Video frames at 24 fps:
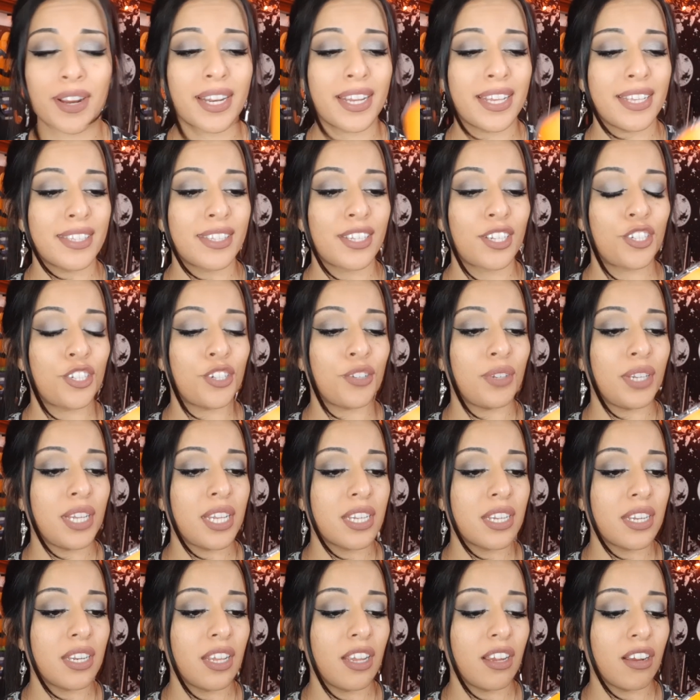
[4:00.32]
it is that you
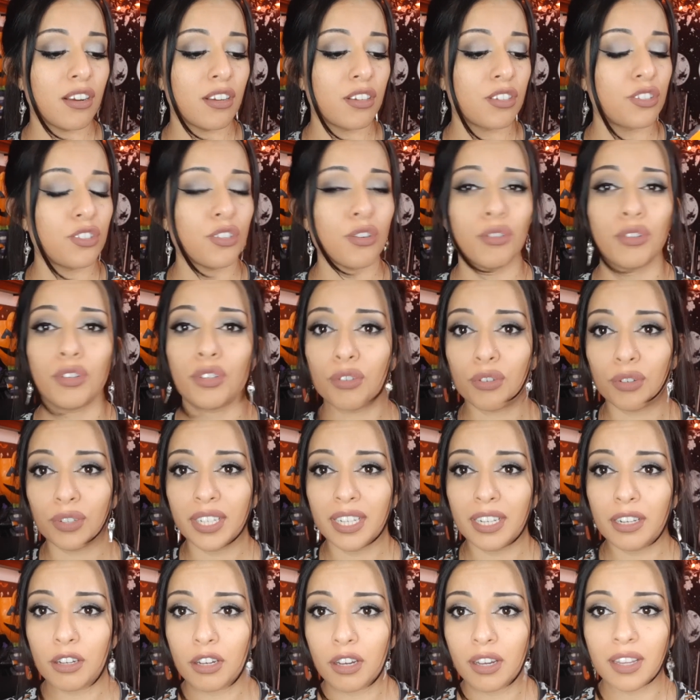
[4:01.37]
need in here. So you don't
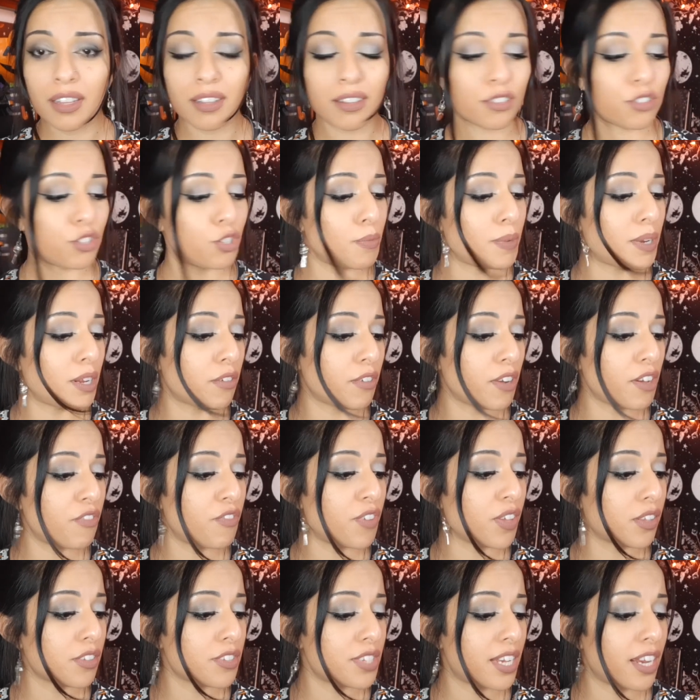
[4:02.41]
need to get too many
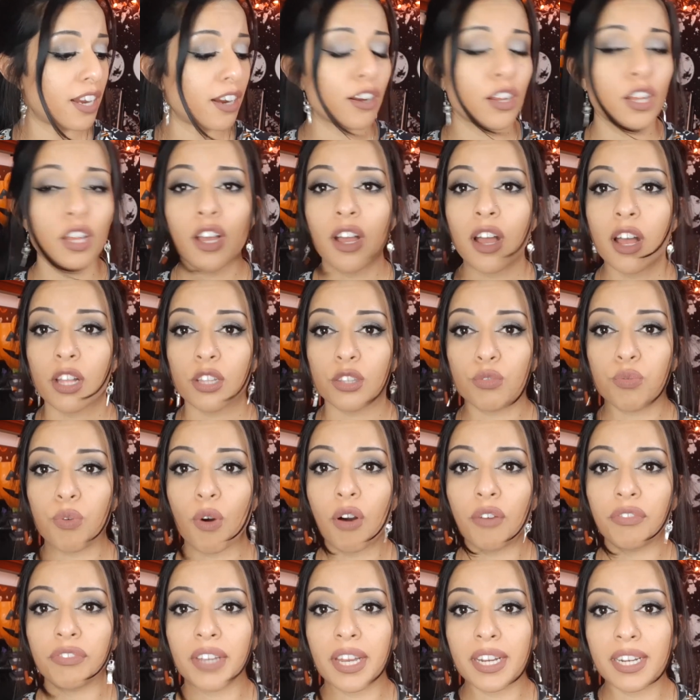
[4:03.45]
refills here.
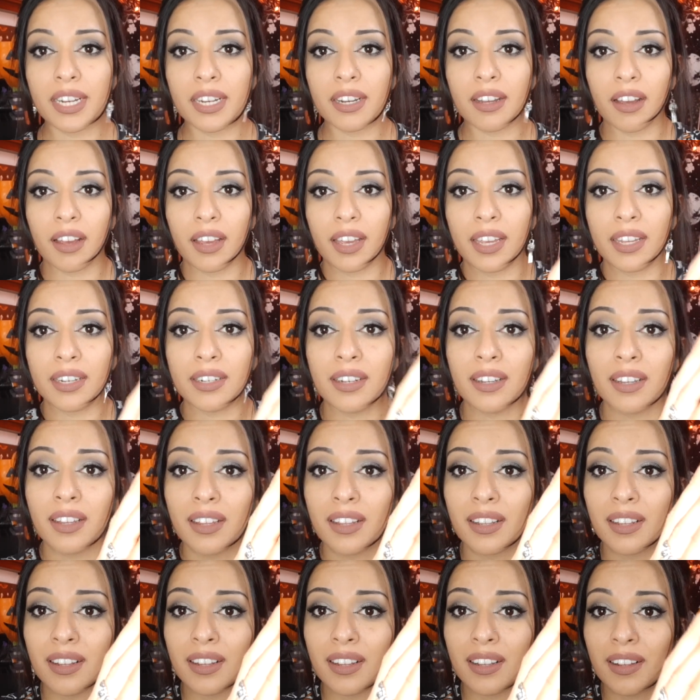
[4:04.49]
$12.99.
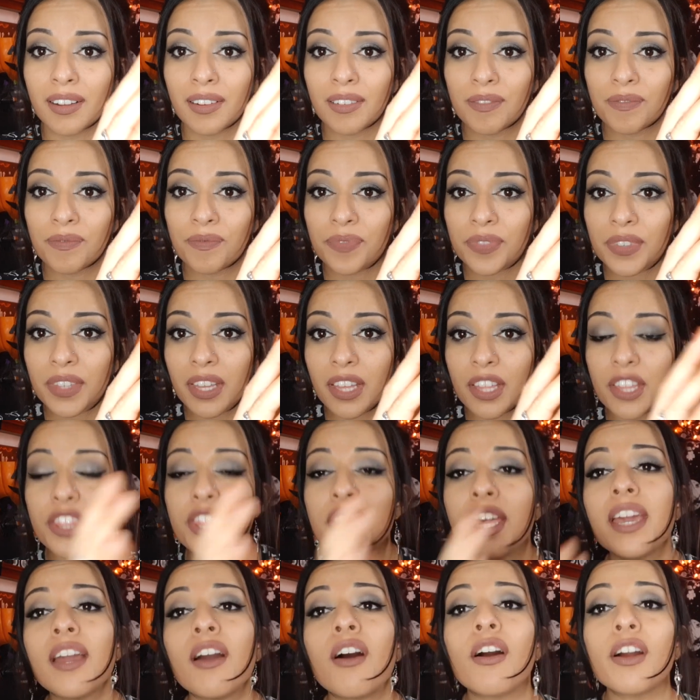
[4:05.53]

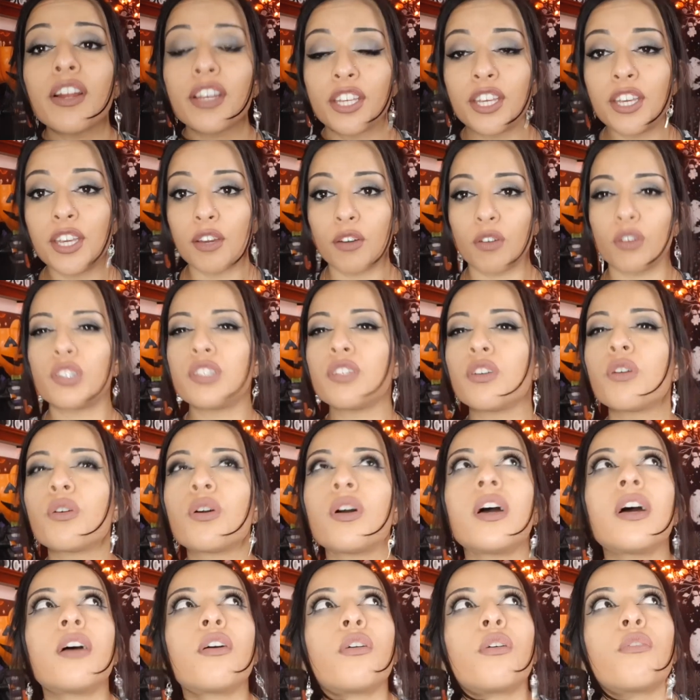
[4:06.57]
They are cute.
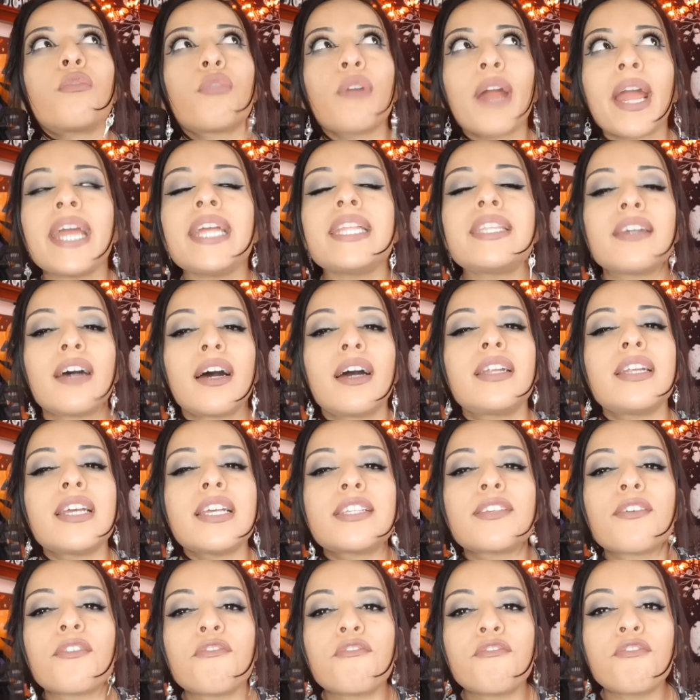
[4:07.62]
Rae Dunn
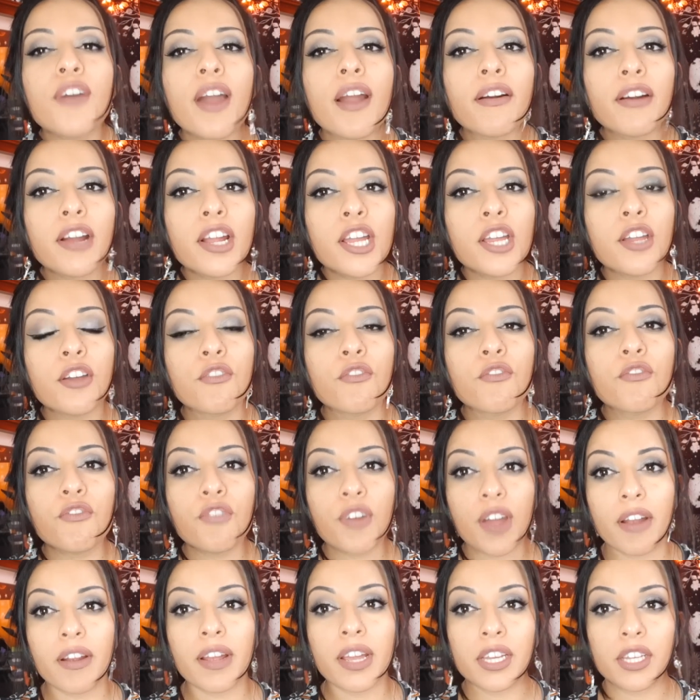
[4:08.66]
is a very,
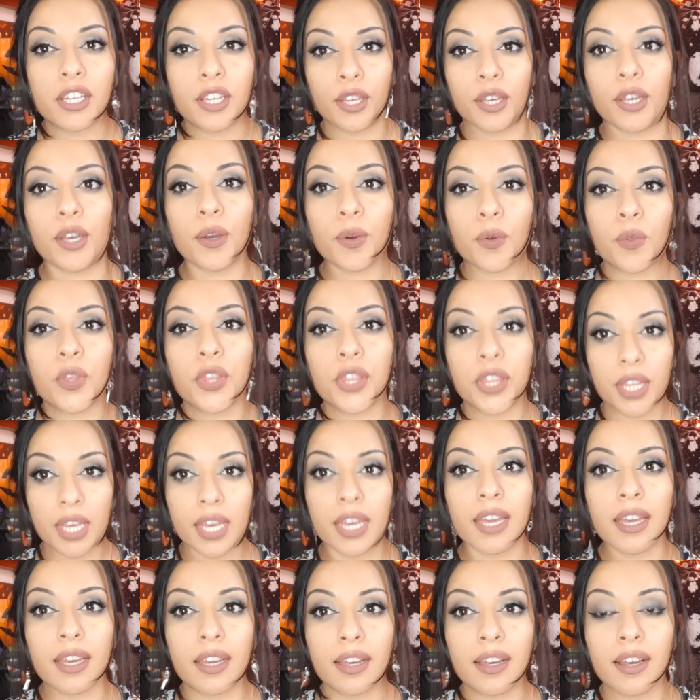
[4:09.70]
very cute
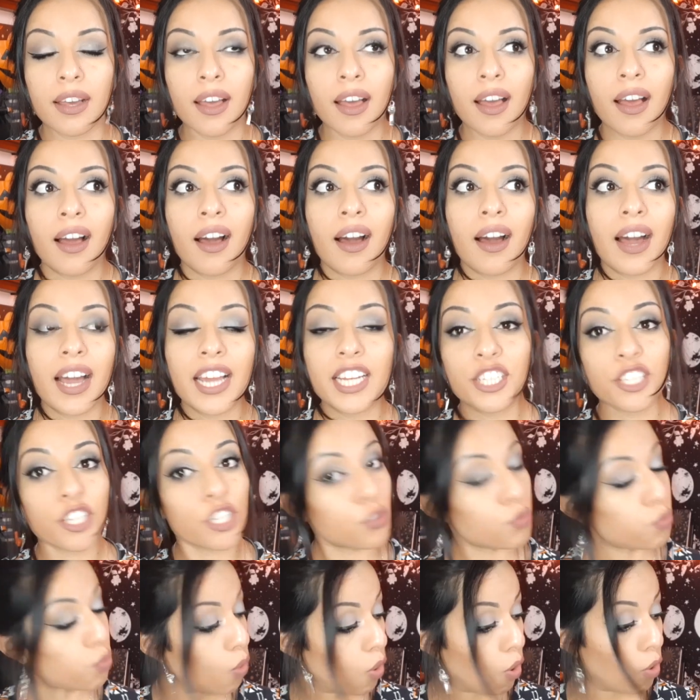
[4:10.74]
thing. I
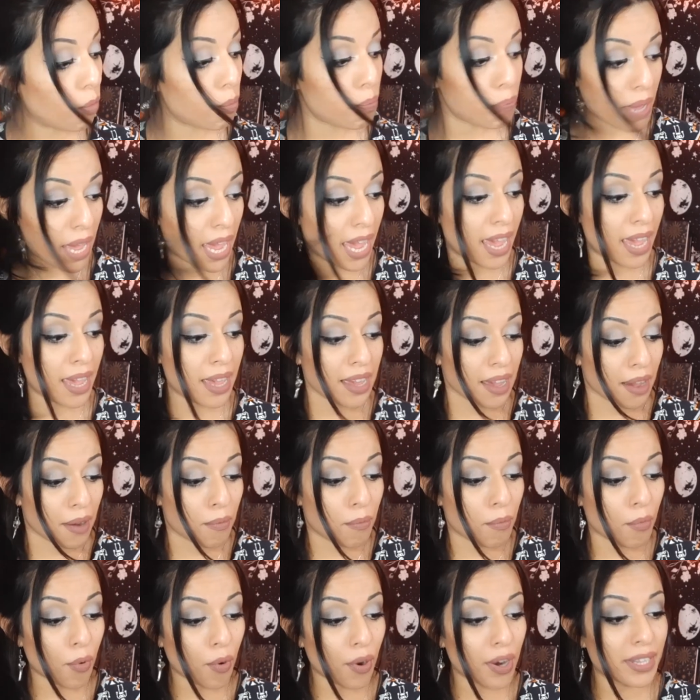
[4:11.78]
just won't pay
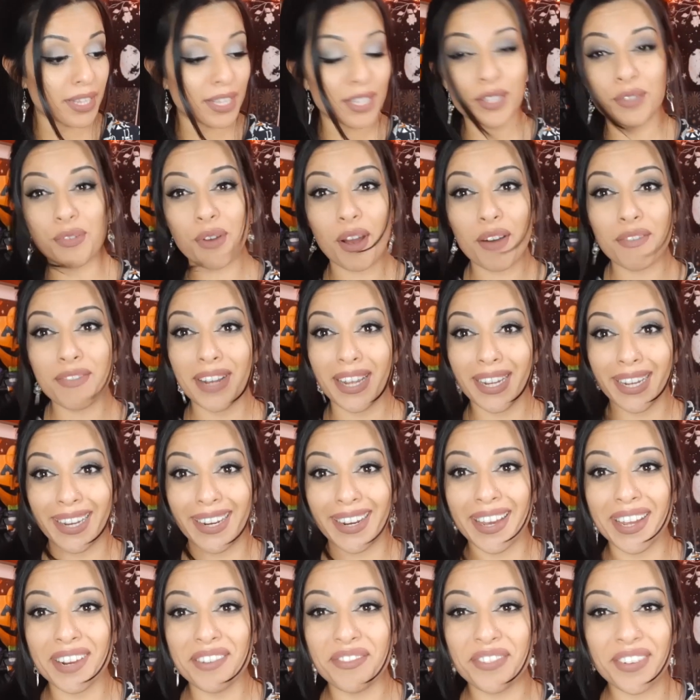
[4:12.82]
more than
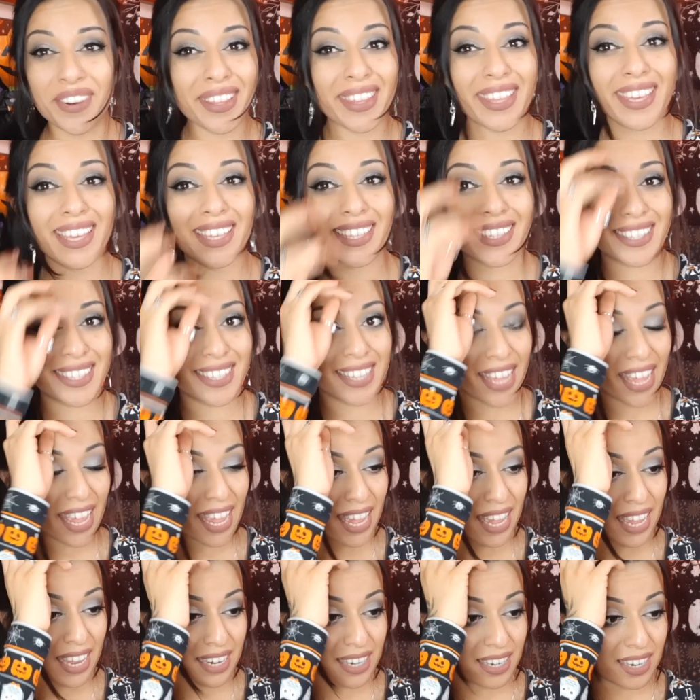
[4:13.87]
$12.99 for this.
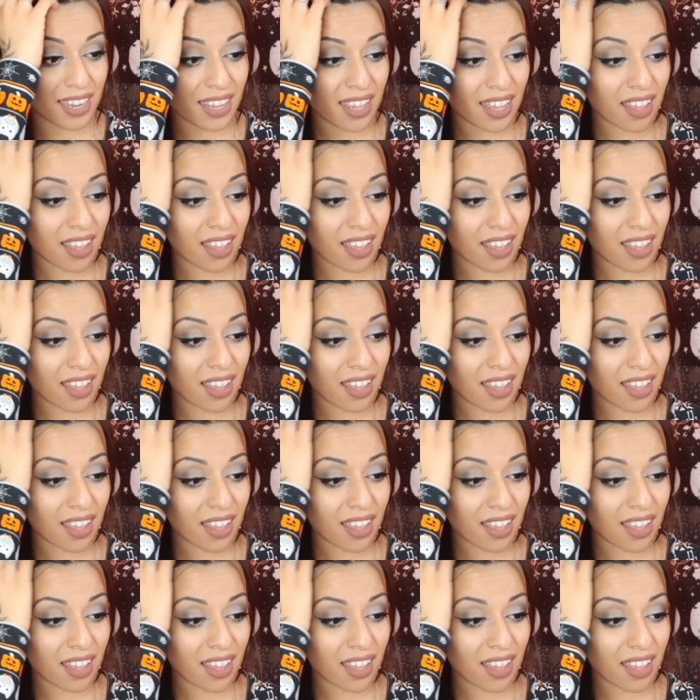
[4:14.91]
And